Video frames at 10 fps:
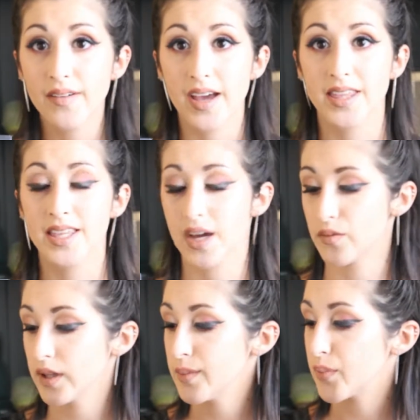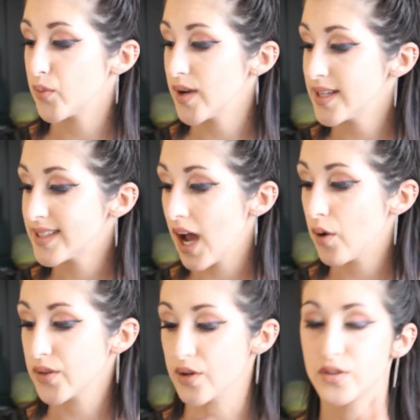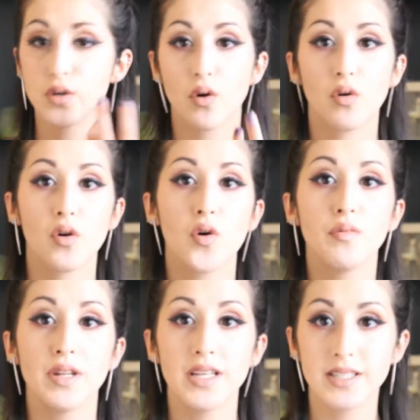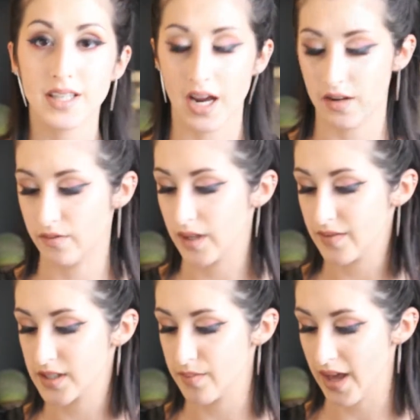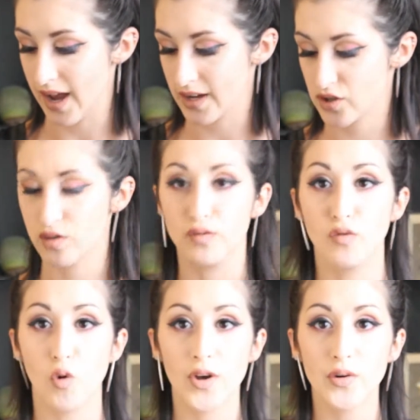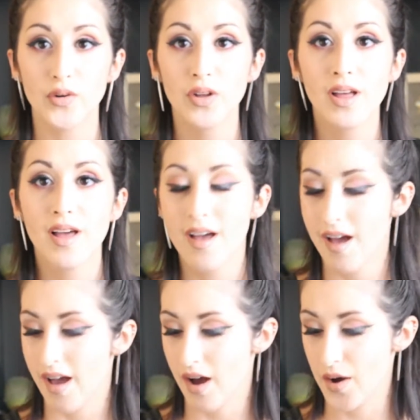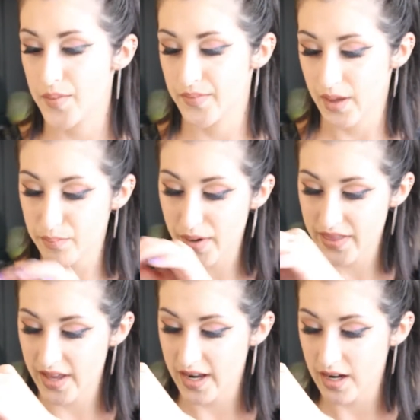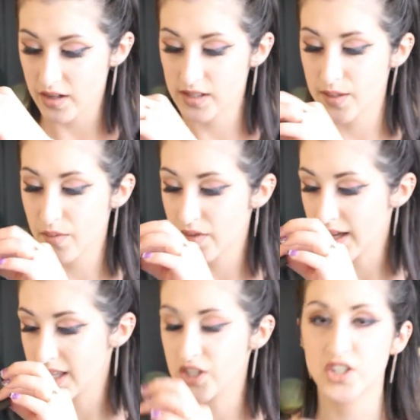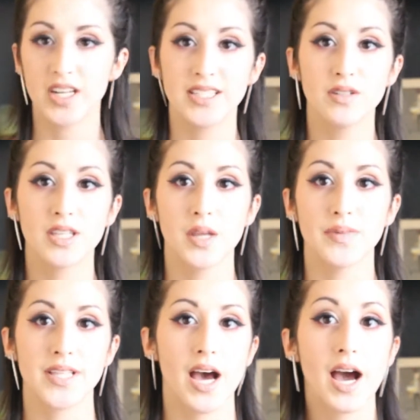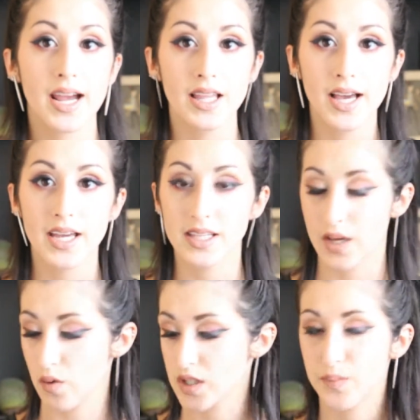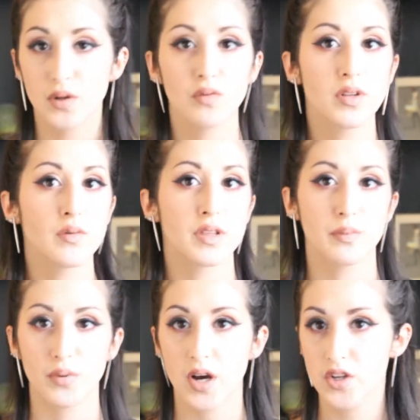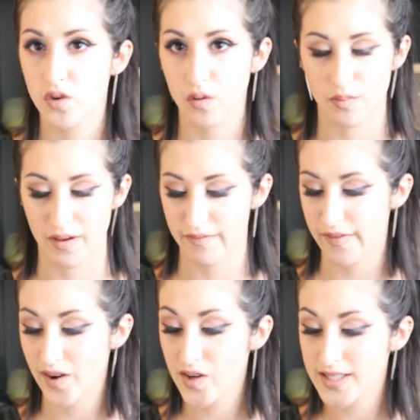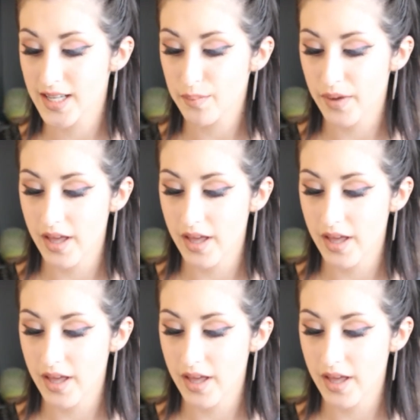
I think that really brings out their duochrome-ness, kind of gives them that extra foil. But then some of like these shades, using them as a highlight, they worked beautifully with a brush or with my fingertip.